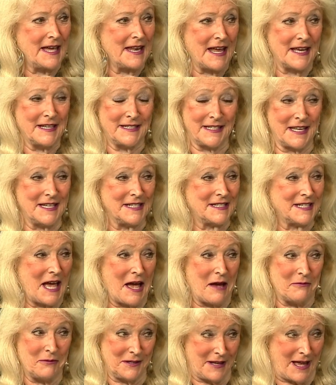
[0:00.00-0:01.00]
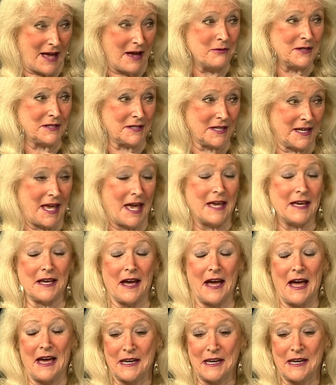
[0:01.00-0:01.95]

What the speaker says: And I said, I was the Kay Khan